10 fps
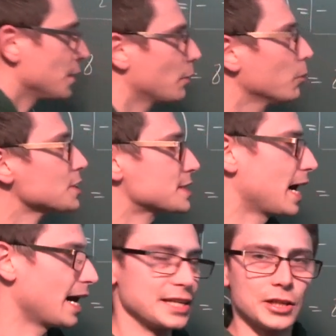Now, what is
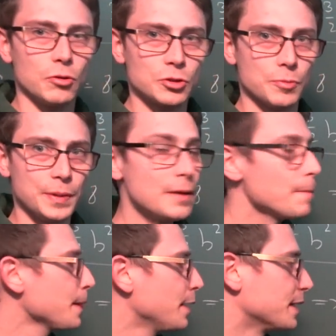the height going to be?
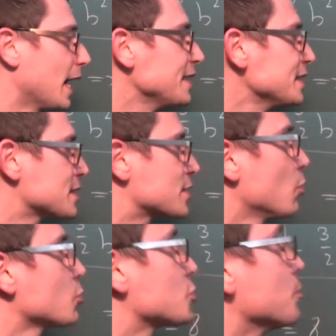The height is
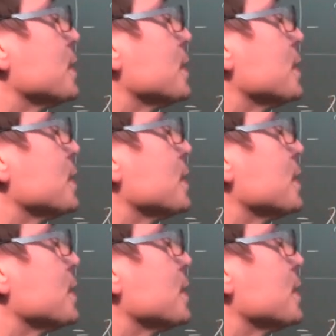going to